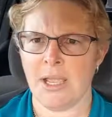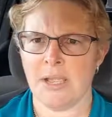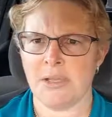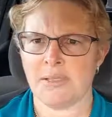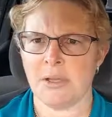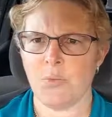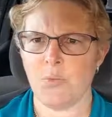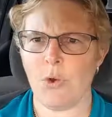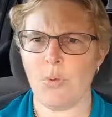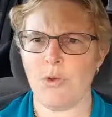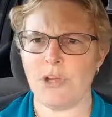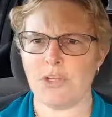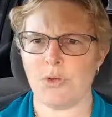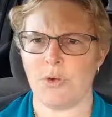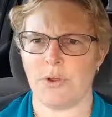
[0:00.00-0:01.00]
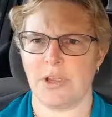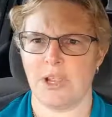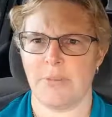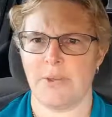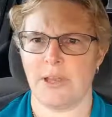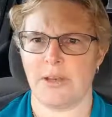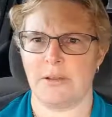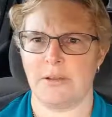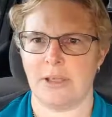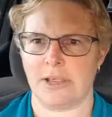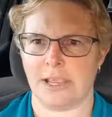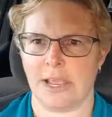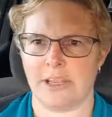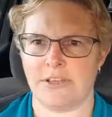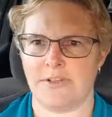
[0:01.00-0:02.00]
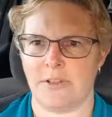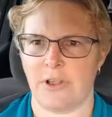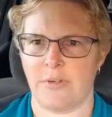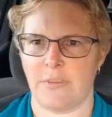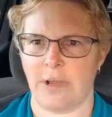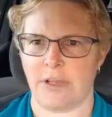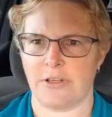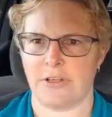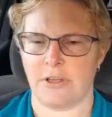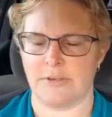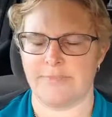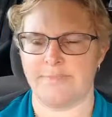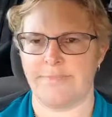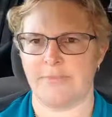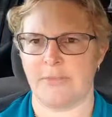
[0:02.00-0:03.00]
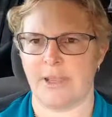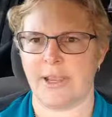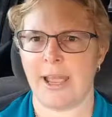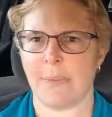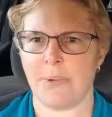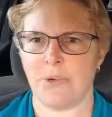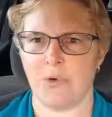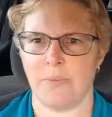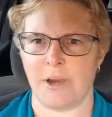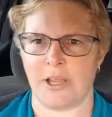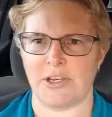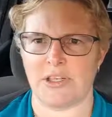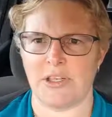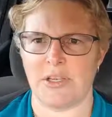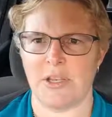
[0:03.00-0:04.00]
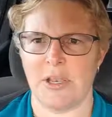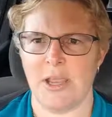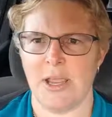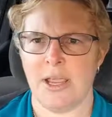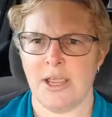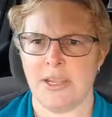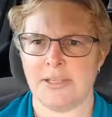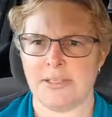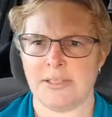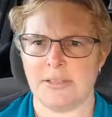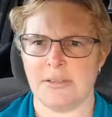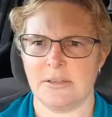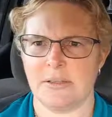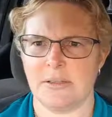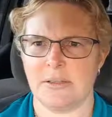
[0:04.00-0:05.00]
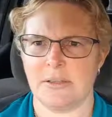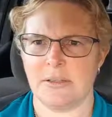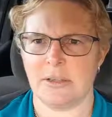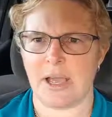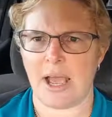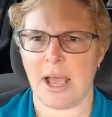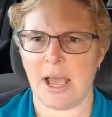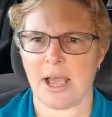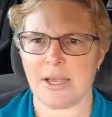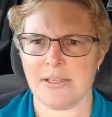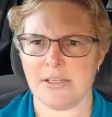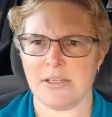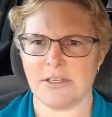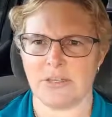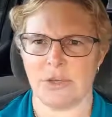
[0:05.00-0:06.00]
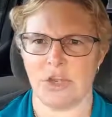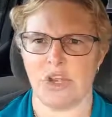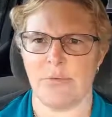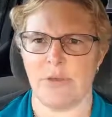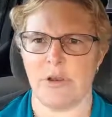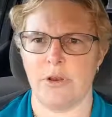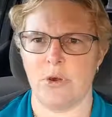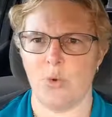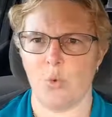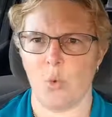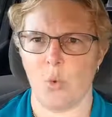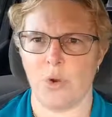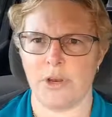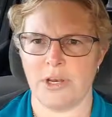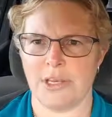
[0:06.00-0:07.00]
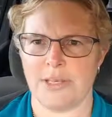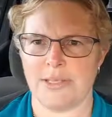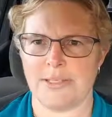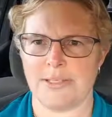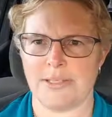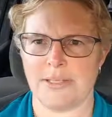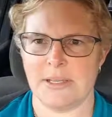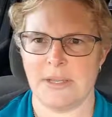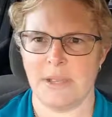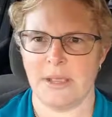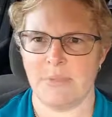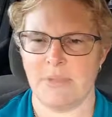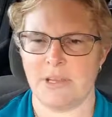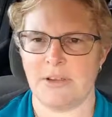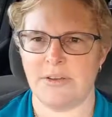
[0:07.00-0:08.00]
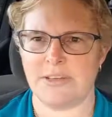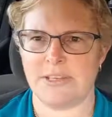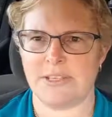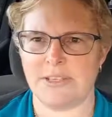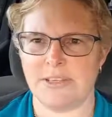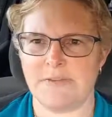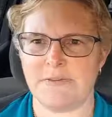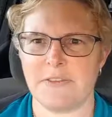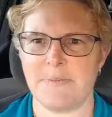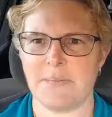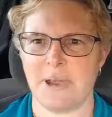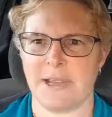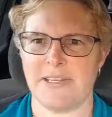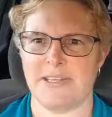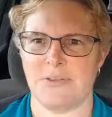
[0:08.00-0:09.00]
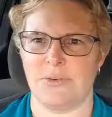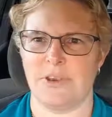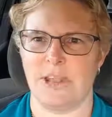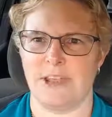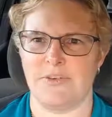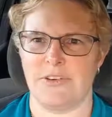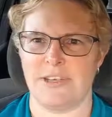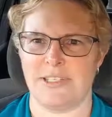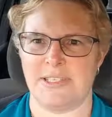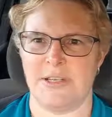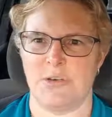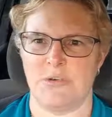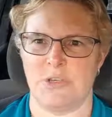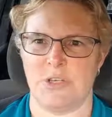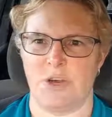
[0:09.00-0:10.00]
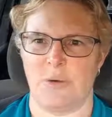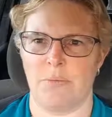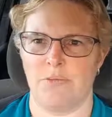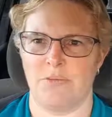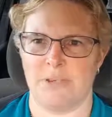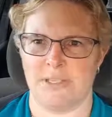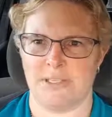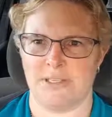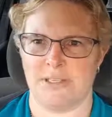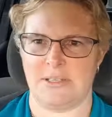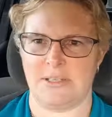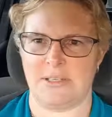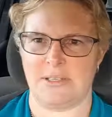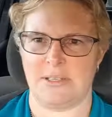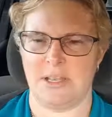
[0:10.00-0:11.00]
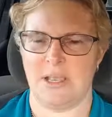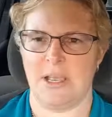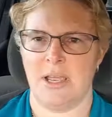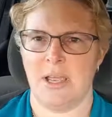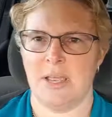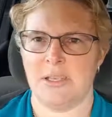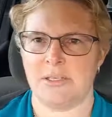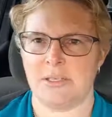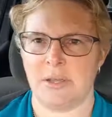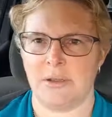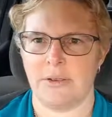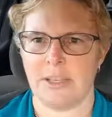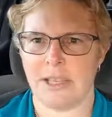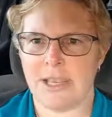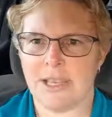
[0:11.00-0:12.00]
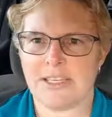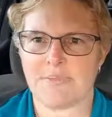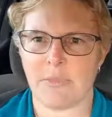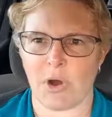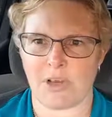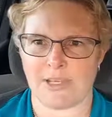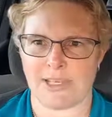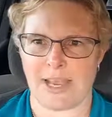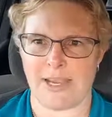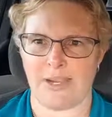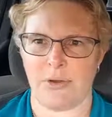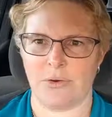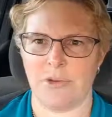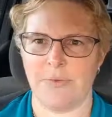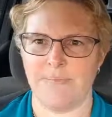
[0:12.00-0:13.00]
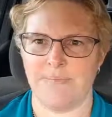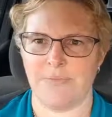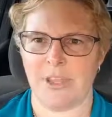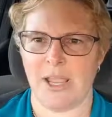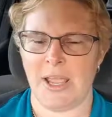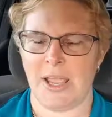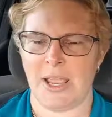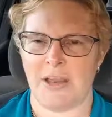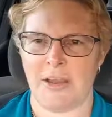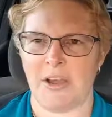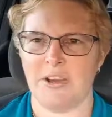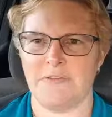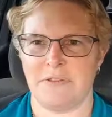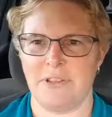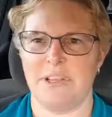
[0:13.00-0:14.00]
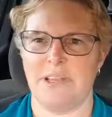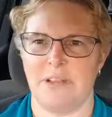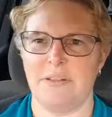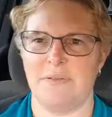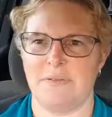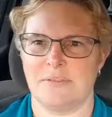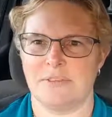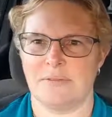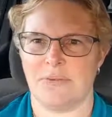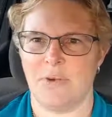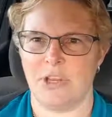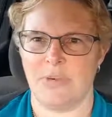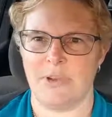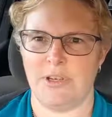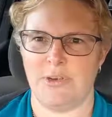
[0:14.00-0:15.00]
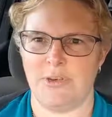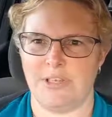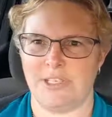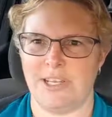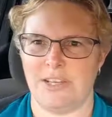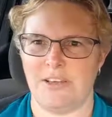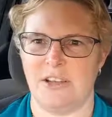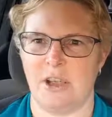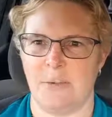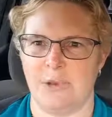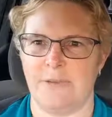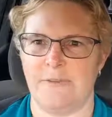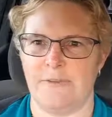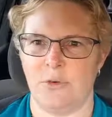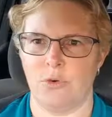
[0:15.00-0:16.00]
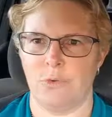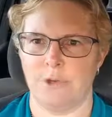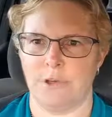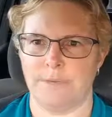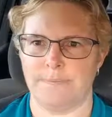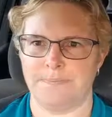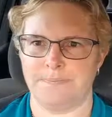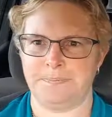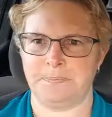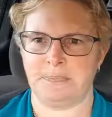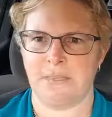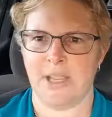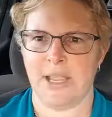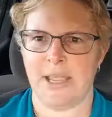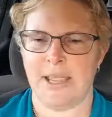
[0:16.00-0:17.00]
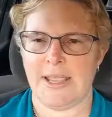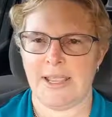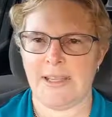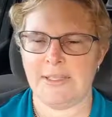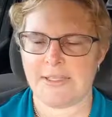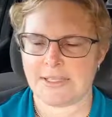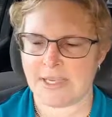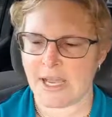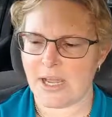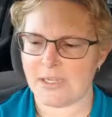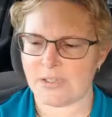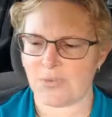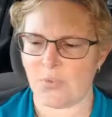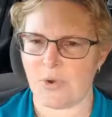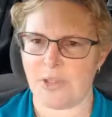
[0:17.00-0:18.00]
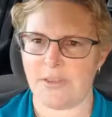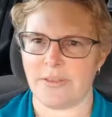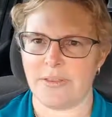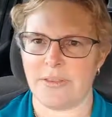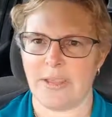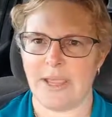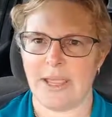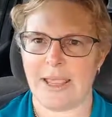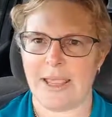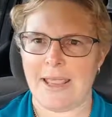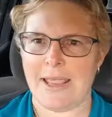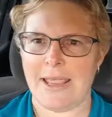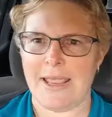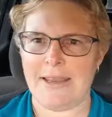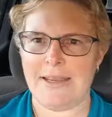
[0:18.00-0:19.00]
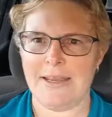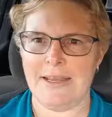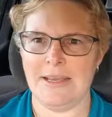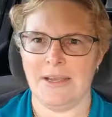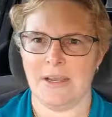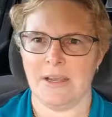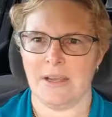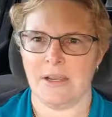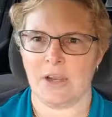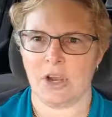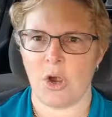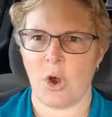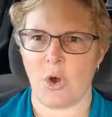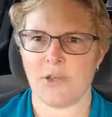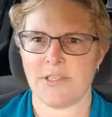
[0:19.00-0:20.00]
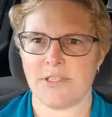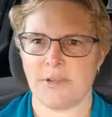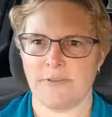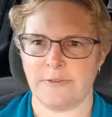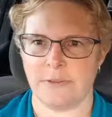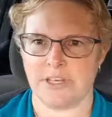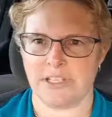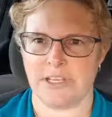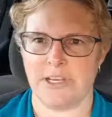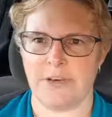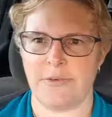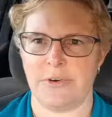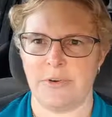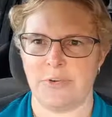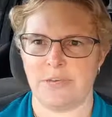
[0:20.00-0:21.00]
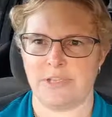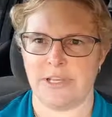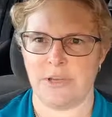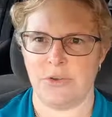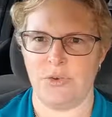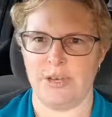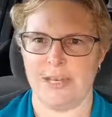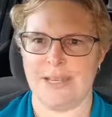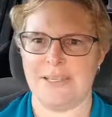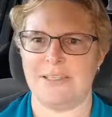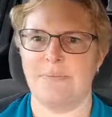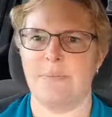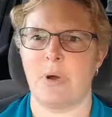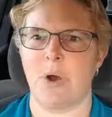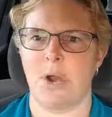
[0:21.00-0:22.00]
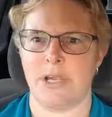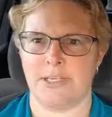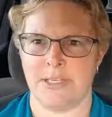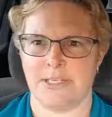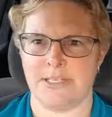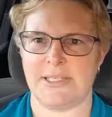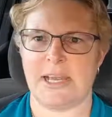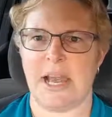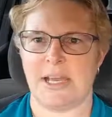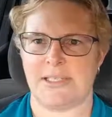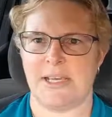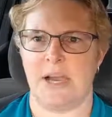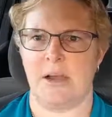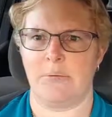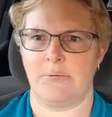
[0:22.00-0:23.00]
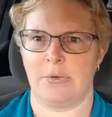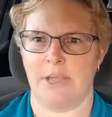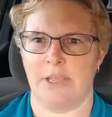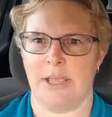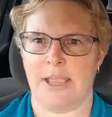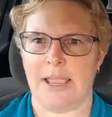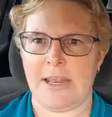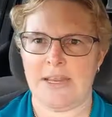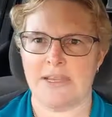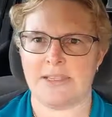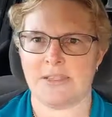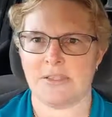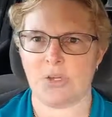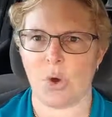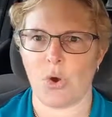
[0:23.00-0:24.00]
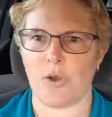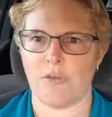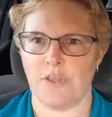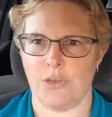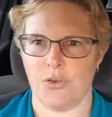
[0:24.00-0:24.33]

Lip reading: So when we're talking about a cash flow budget, a capital budget, it's hard to determine what it is because it's different based on every single type of business. So here's my take on it, and hopefully it'll put you in good stead going forward. It starts with any cost of materials that you need to buy to start up, any stock that